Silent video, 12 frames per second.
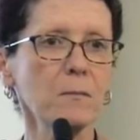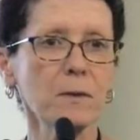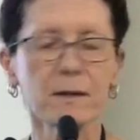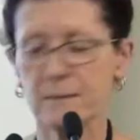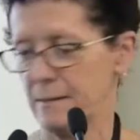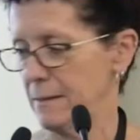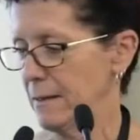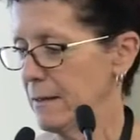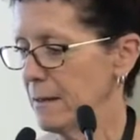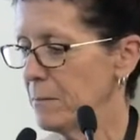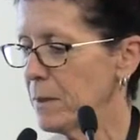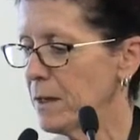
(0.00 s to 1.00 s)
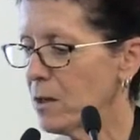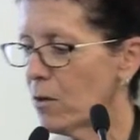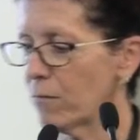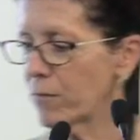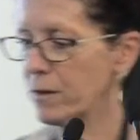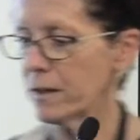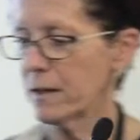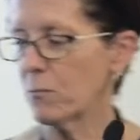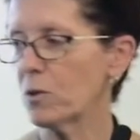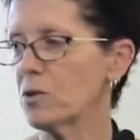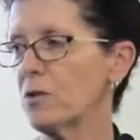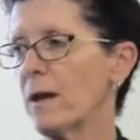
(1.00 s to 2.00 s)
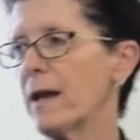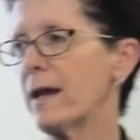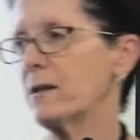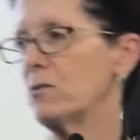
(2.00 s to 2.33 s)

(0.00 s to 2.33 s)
But being confident in what you had